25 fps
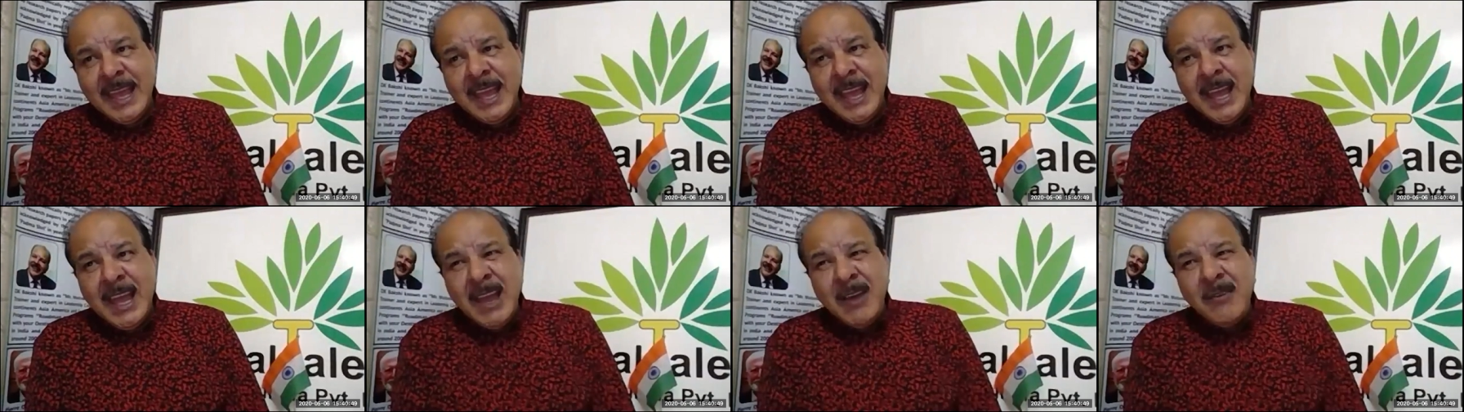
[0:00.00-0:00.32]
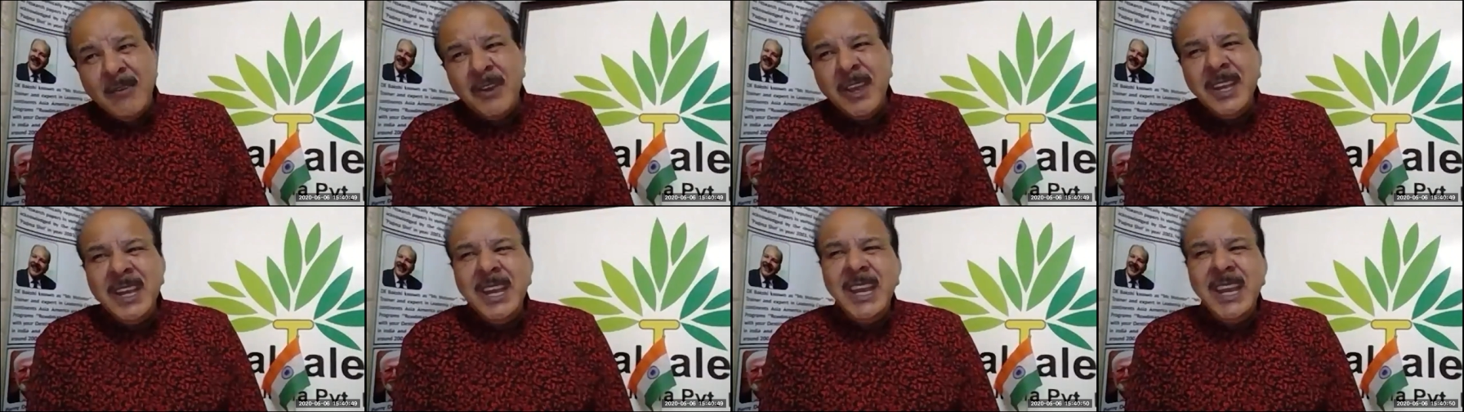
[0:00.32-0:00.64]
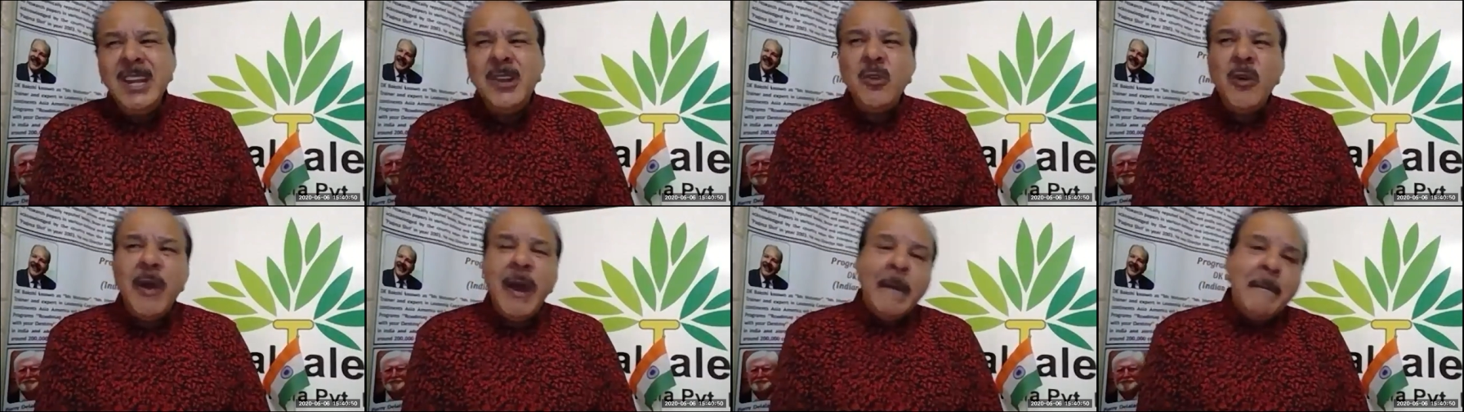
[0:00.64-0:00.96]
We
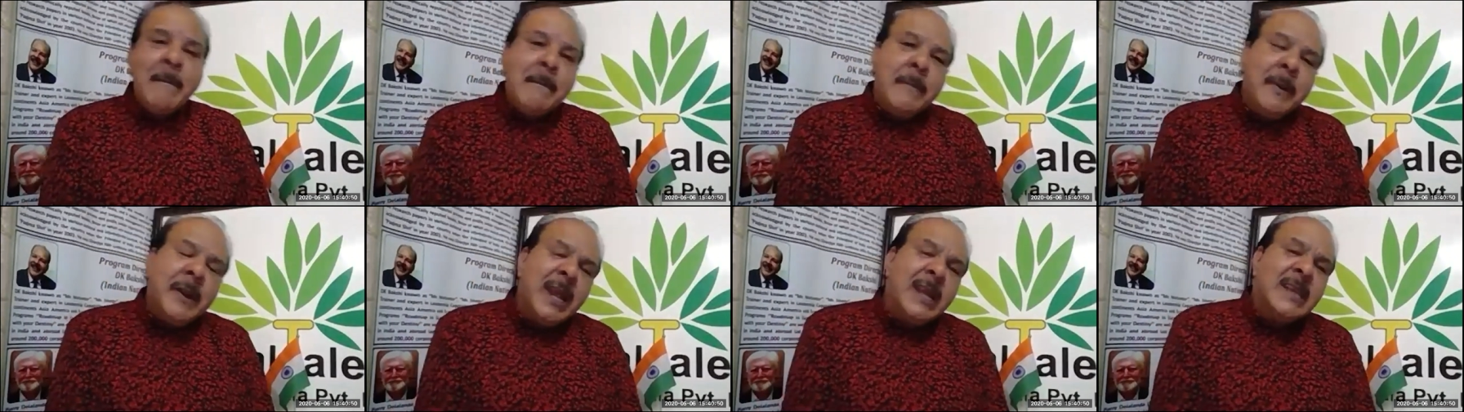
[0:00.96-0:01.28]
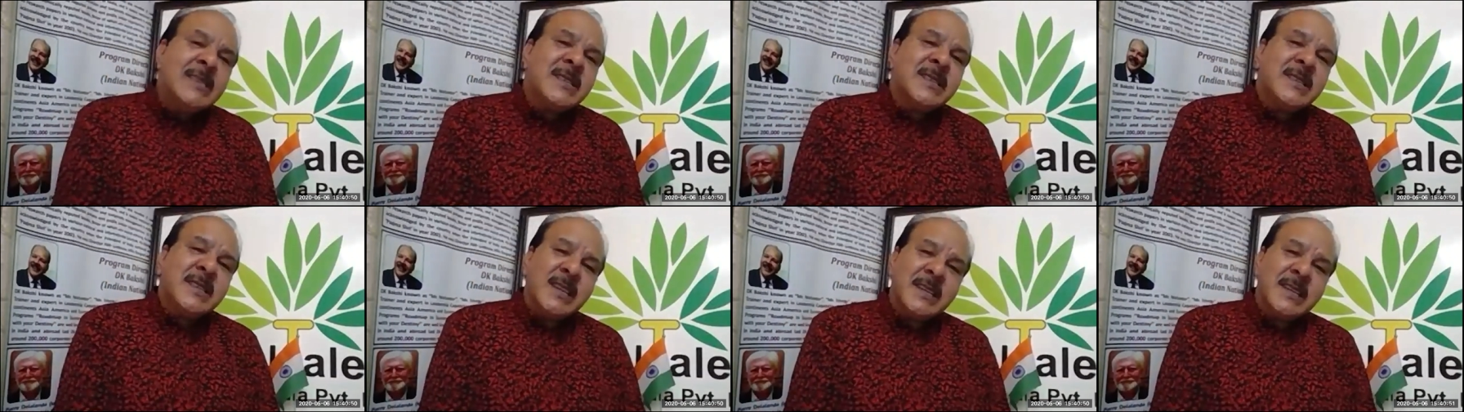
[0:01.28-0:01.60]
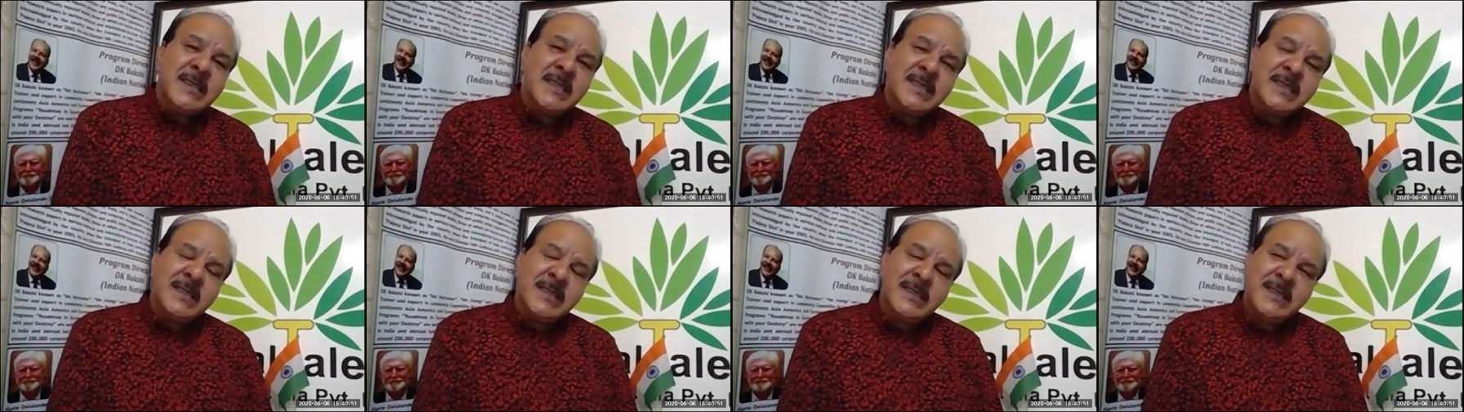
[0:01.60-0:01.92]
need to embrace
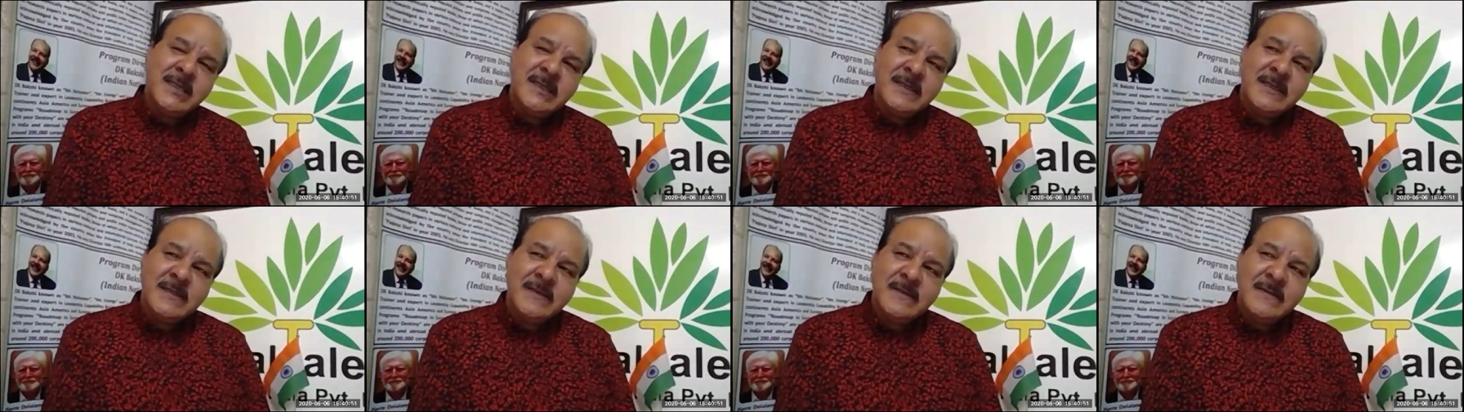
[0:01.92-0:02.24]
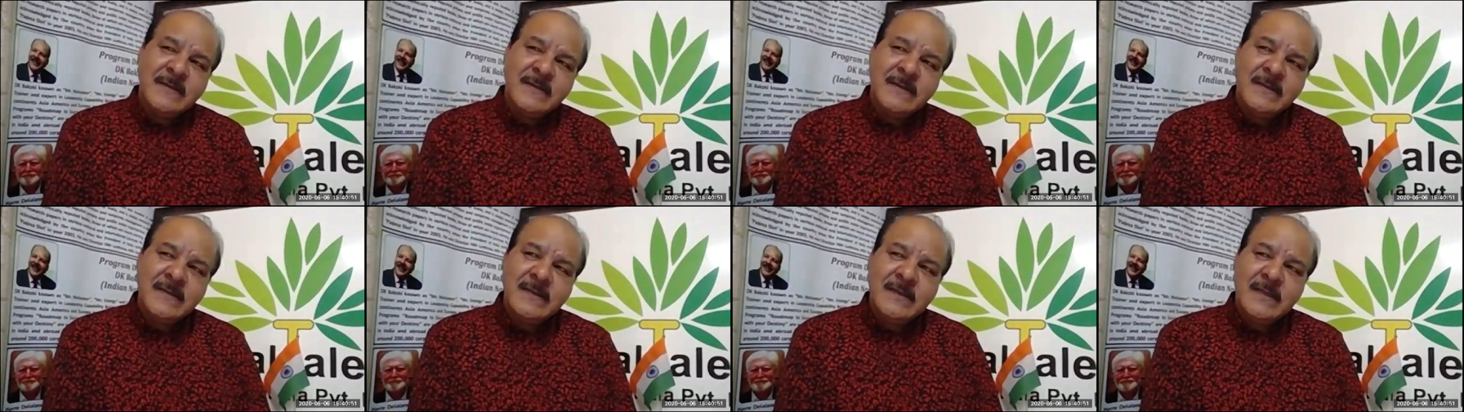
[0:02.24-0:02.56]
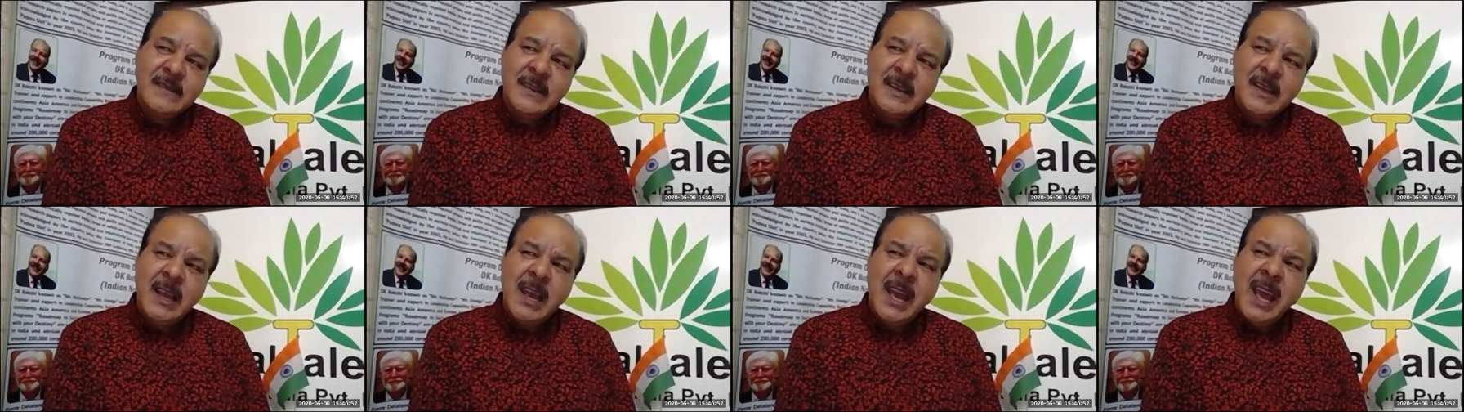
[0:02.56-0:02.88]
this.
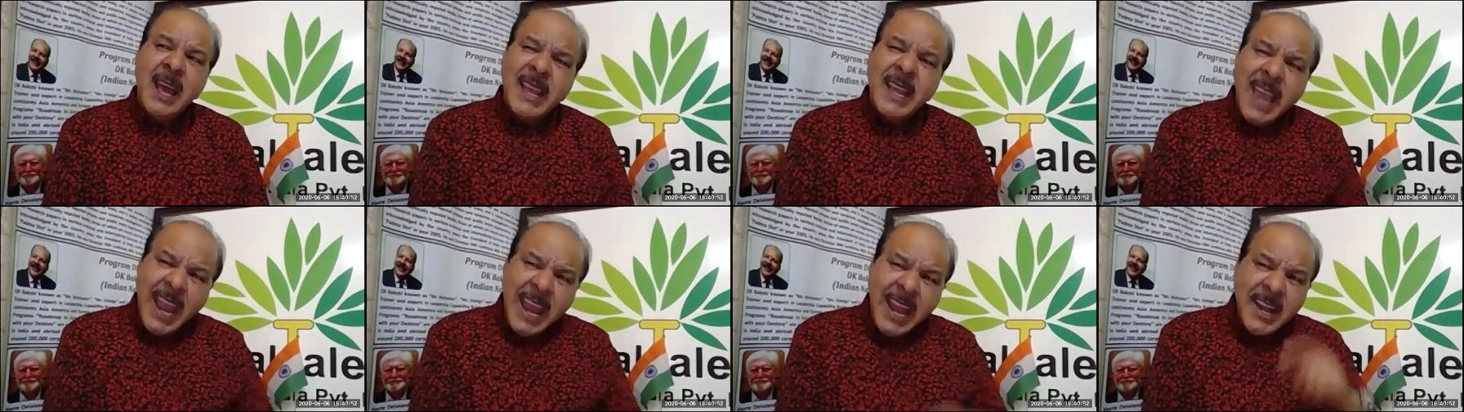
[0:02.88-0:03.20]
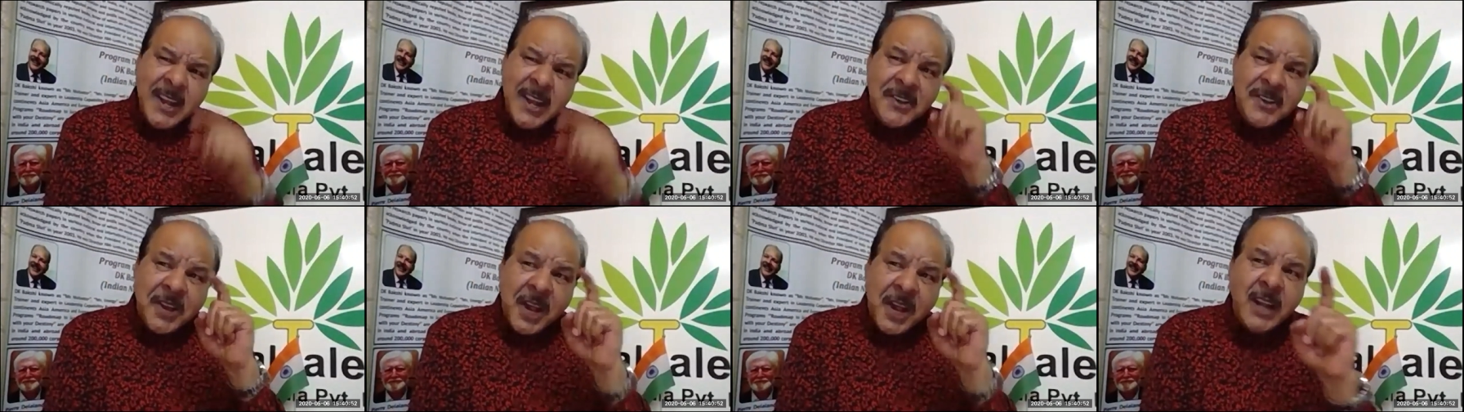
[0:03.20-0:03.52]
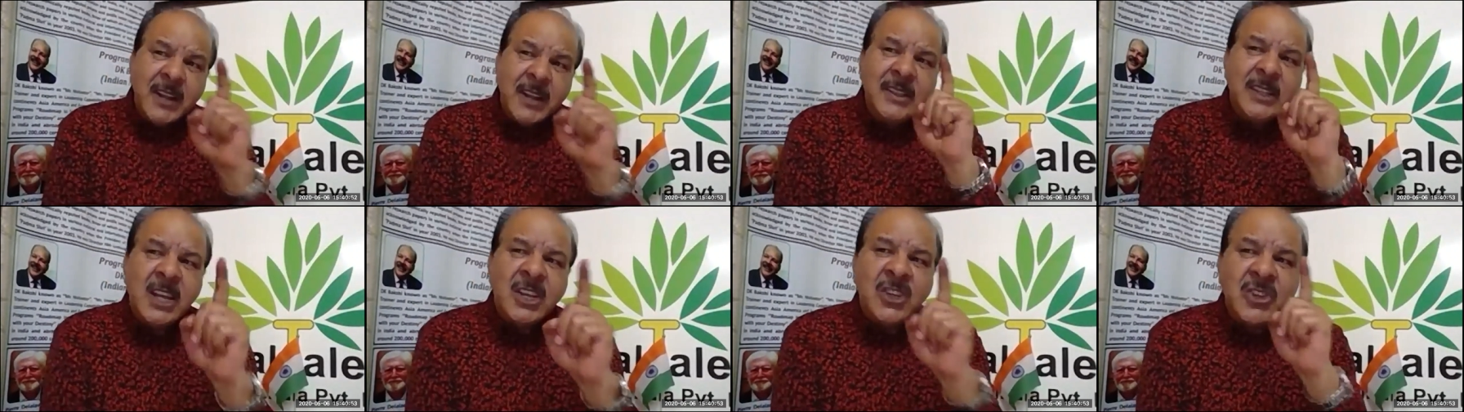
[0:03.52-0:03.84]
Again,
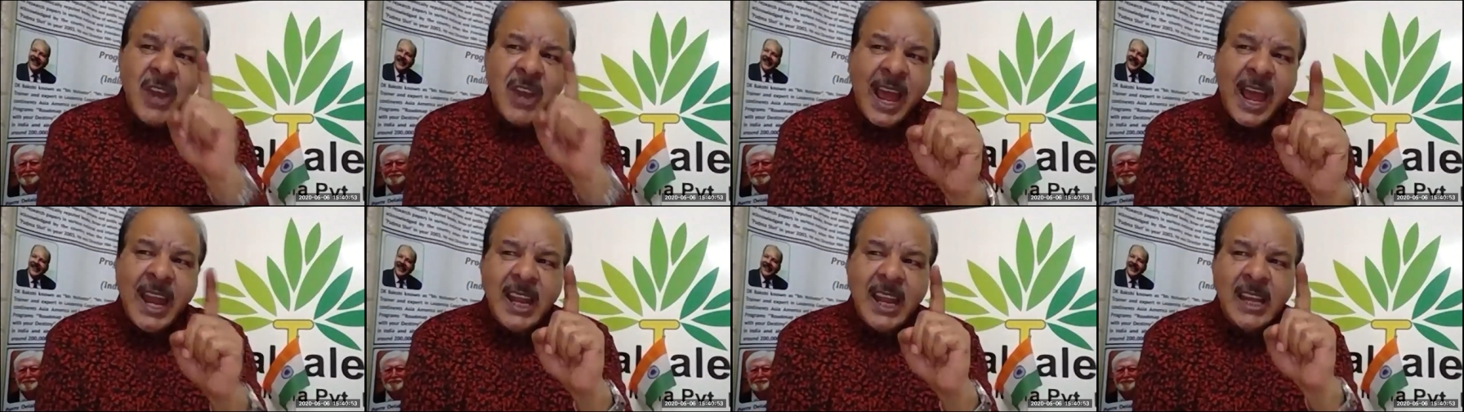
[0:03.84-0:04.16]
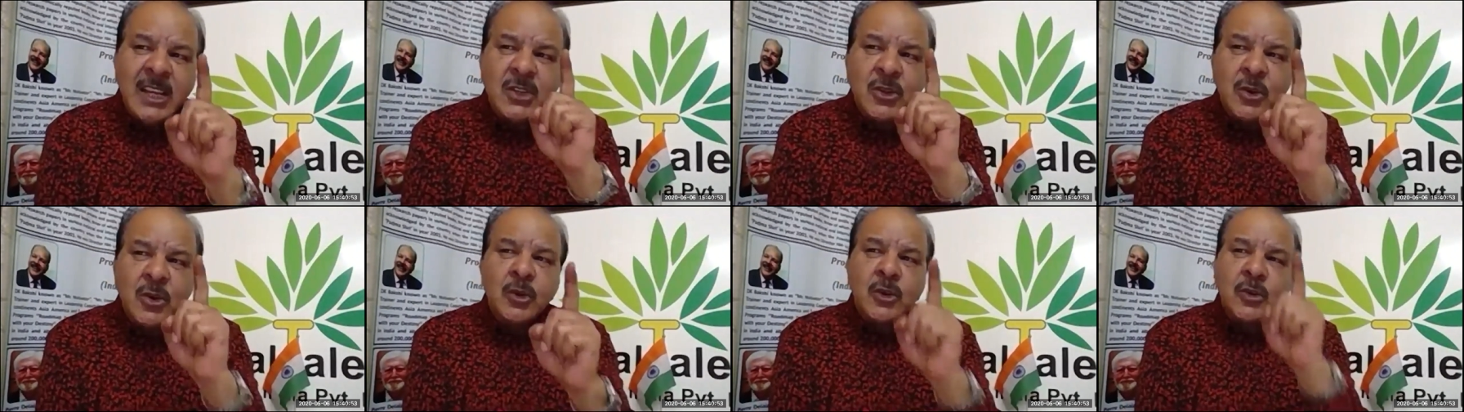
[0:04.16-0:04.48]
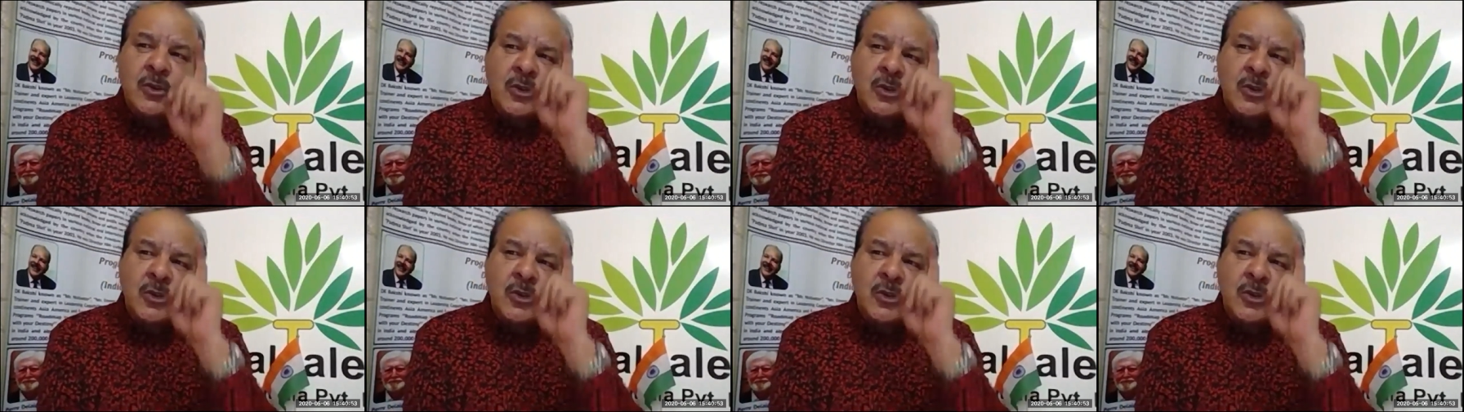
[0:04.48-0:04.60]
turn the challenge into